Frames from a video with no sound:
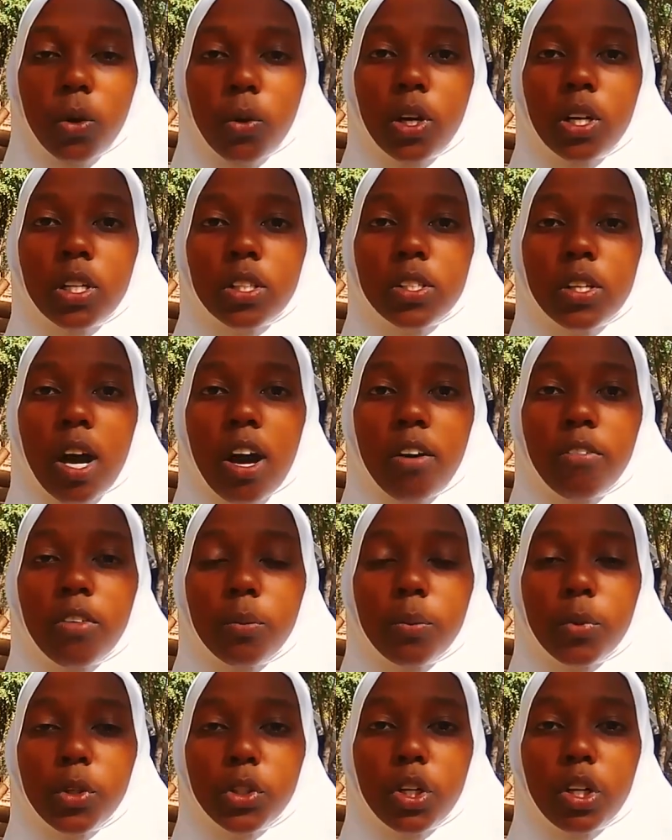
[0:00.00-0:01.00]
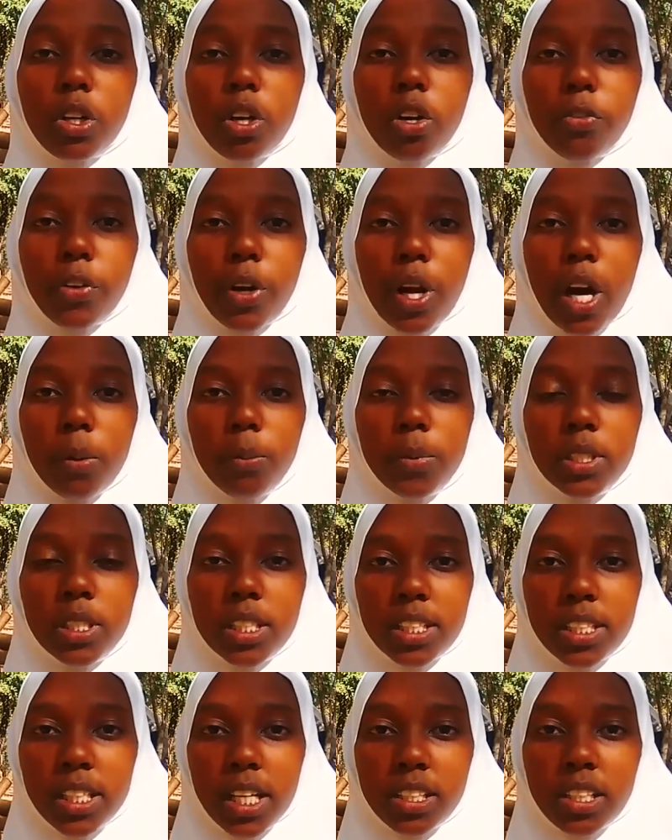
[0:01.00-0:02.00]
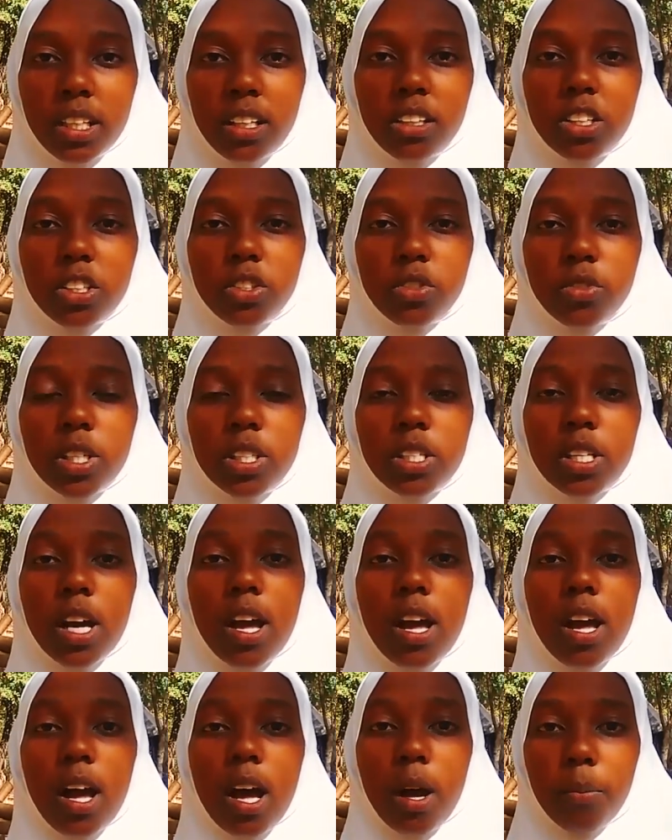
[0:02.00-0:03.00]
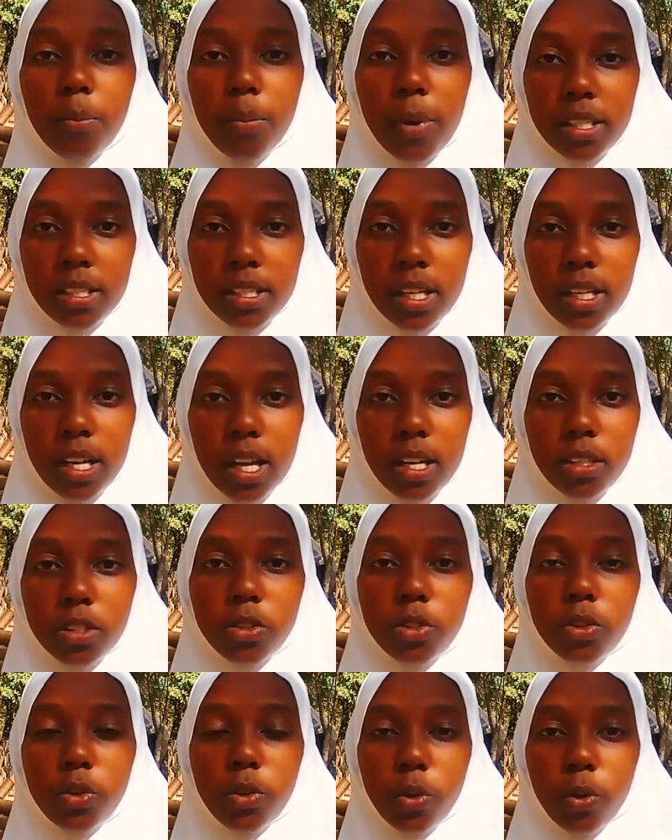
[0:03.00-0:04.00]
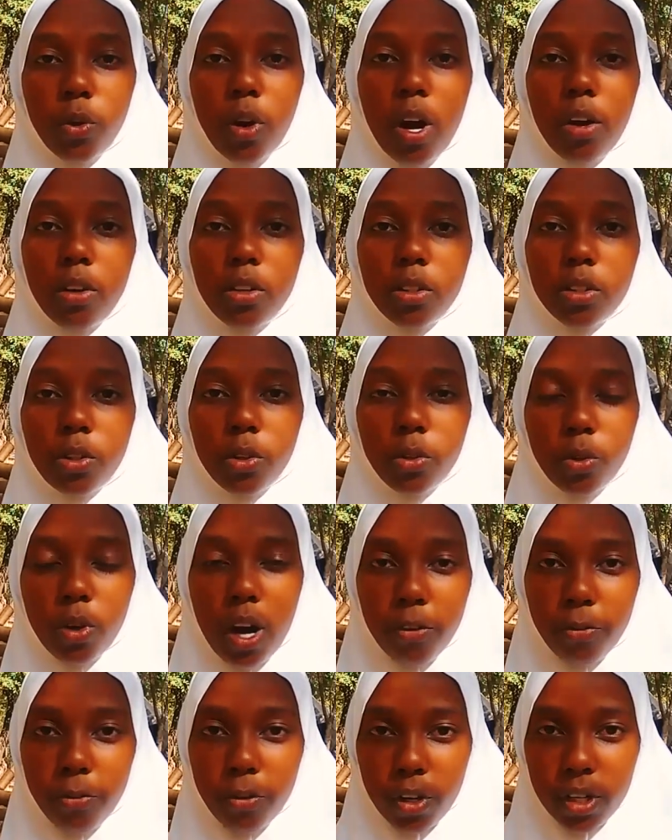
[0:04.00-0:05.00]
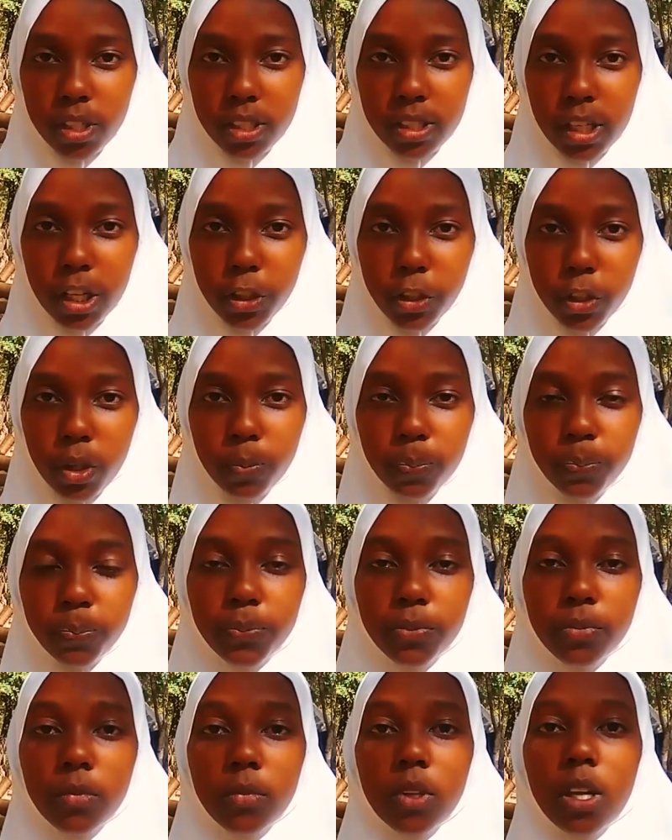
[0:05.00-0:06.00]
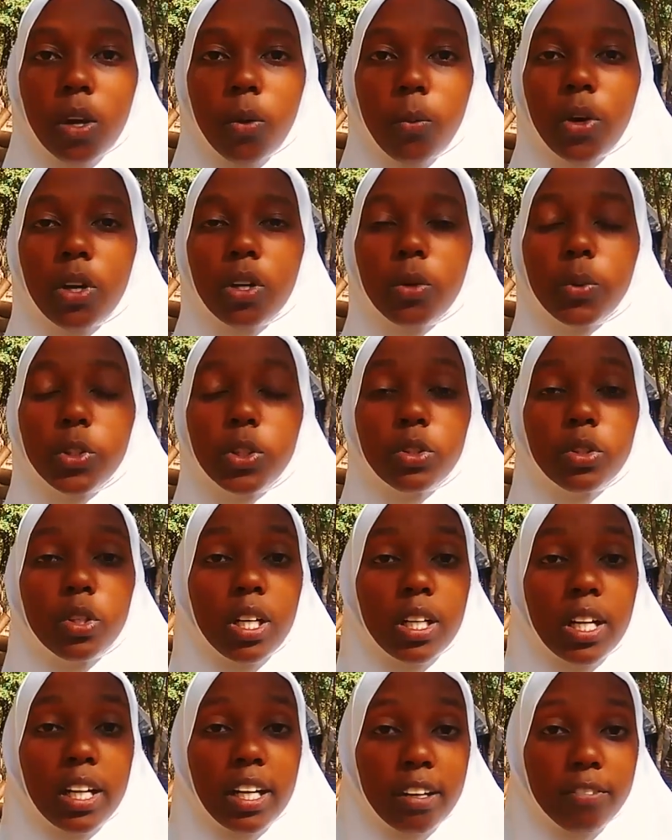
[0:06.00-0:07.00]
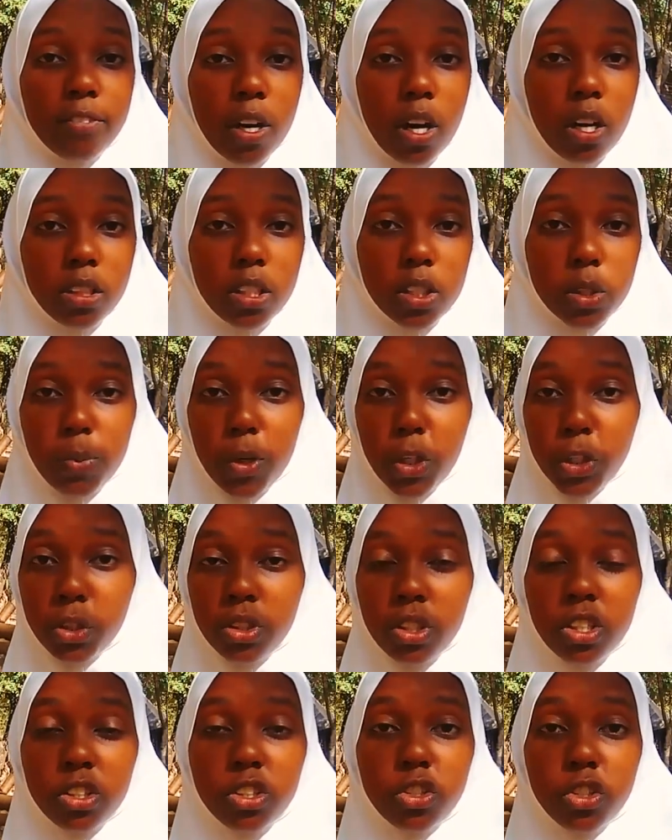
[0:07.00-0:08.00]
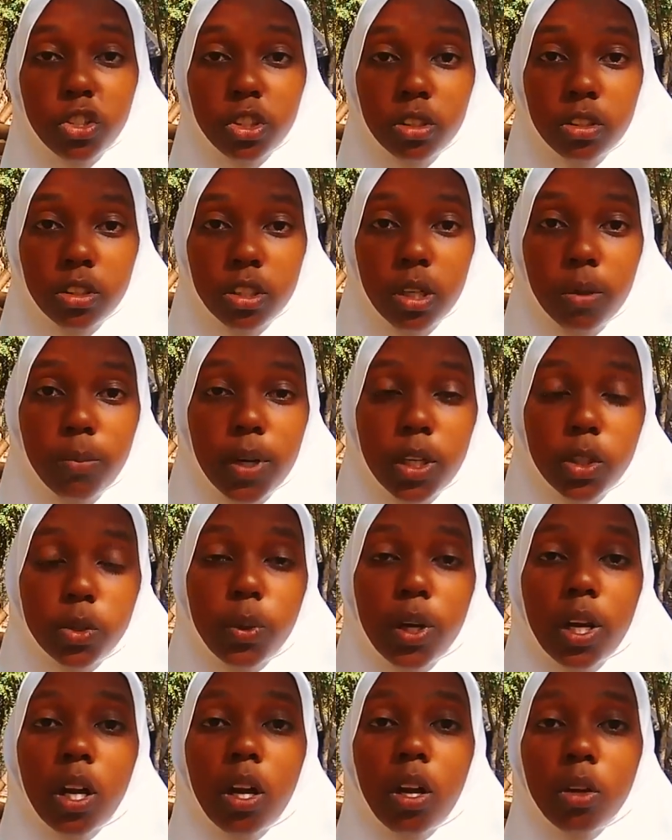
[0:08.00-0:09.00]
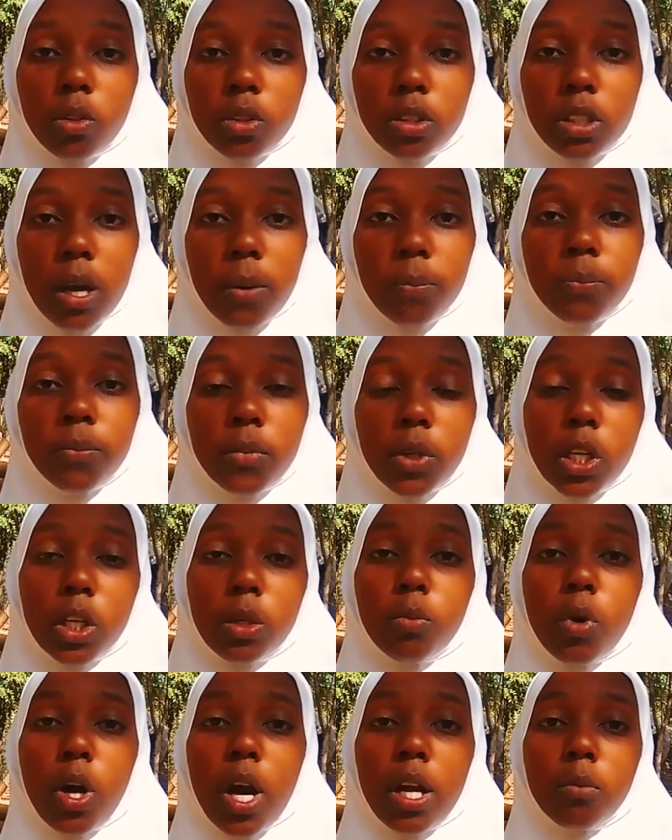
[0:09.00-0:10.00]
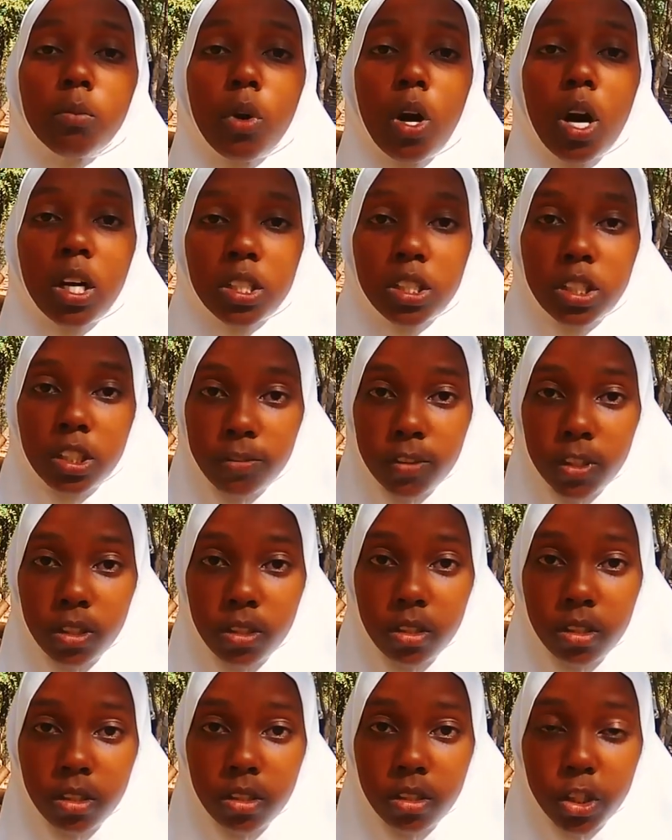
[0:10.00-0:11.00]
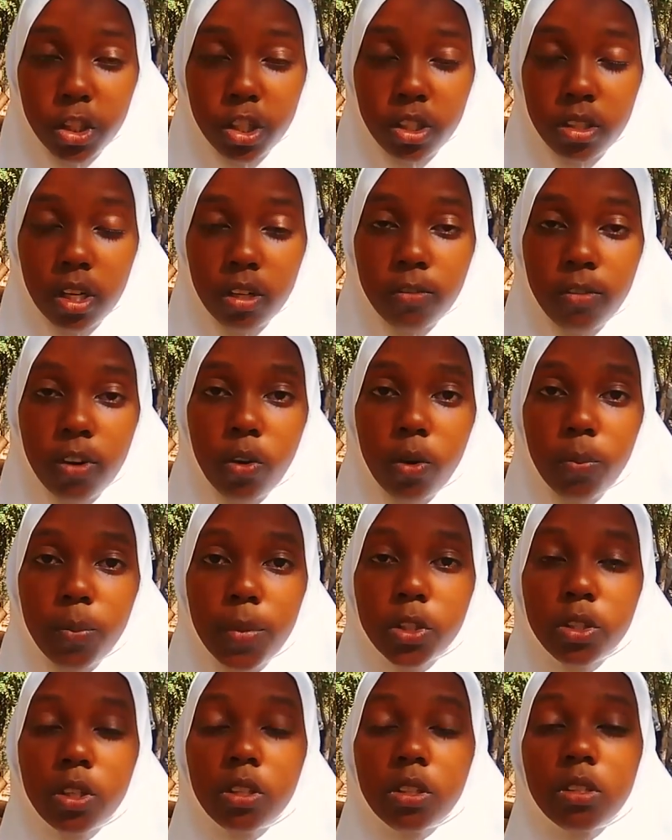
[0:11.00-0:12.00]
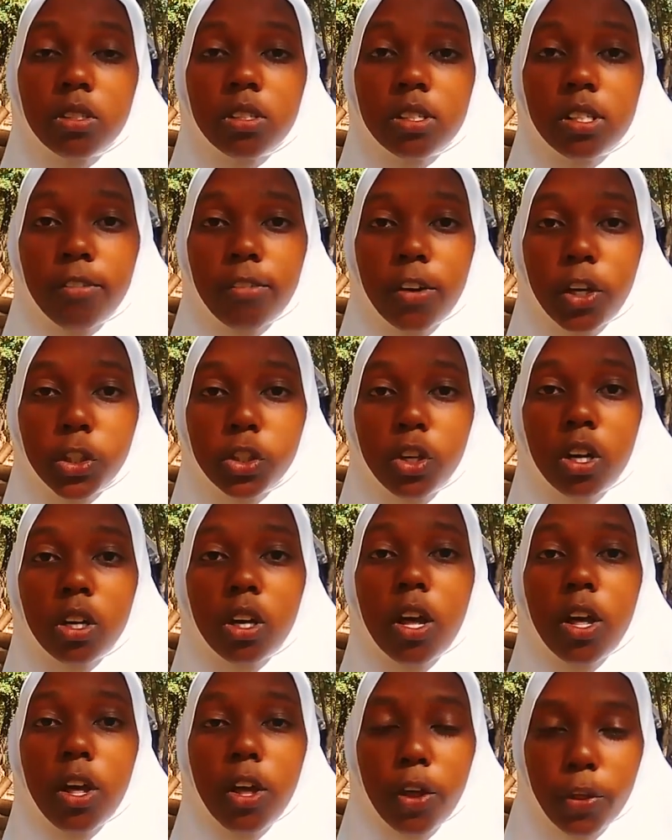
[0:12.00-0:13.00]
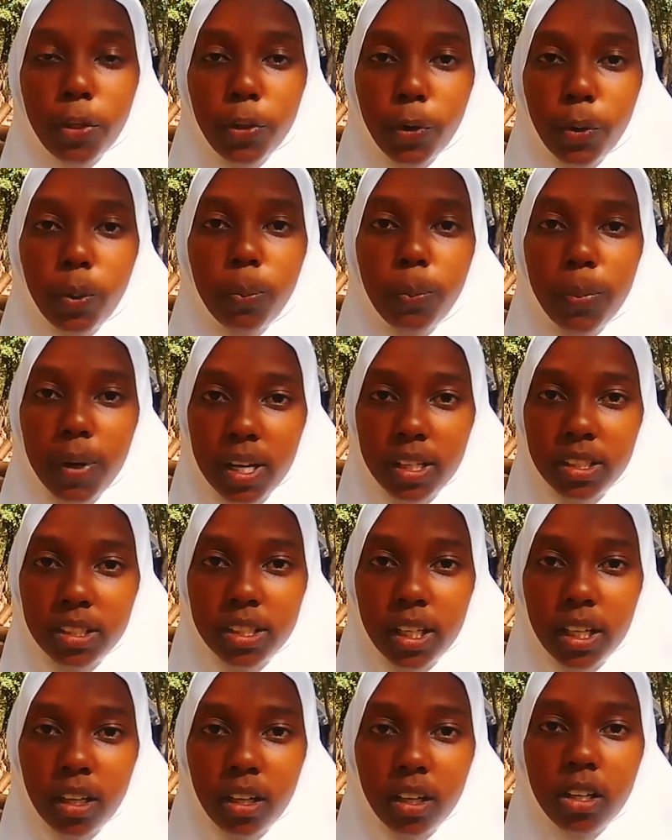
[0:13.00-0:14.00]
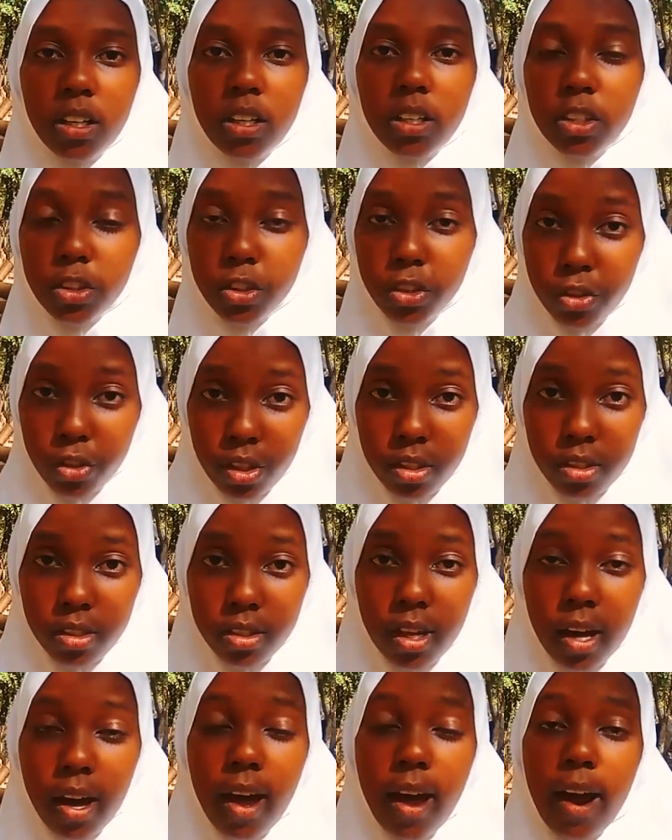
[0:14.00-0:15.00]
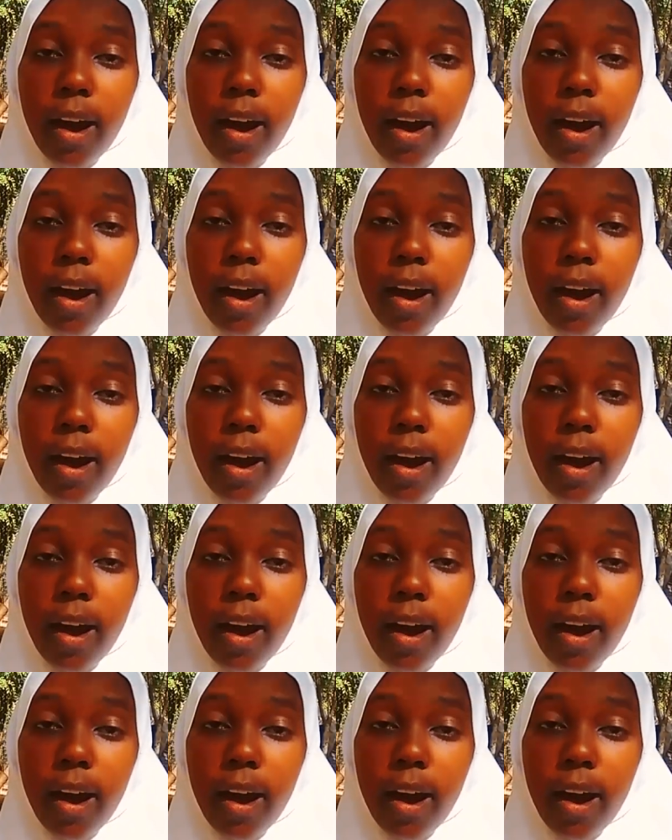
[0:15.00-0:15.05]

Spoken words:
We also have a mission of rehabilitating the street ambassadors through afforestation. We do not leave out the special needs children, but we include them in more and more activities such as environmental conservation through planting trees.